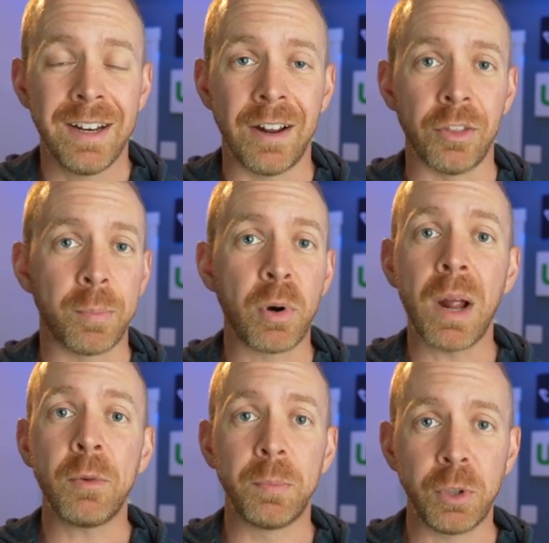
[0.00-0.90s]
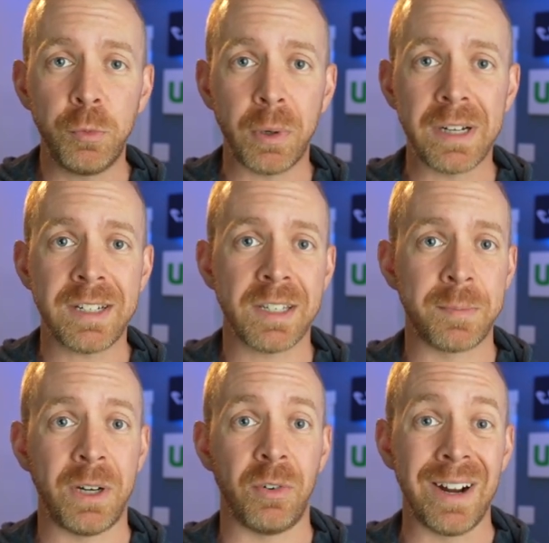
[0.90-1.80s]
Now, the Primal Blueprint has
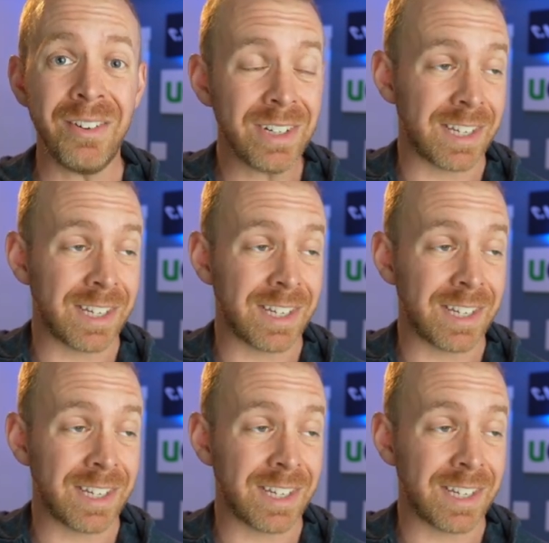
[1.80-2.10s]
been around.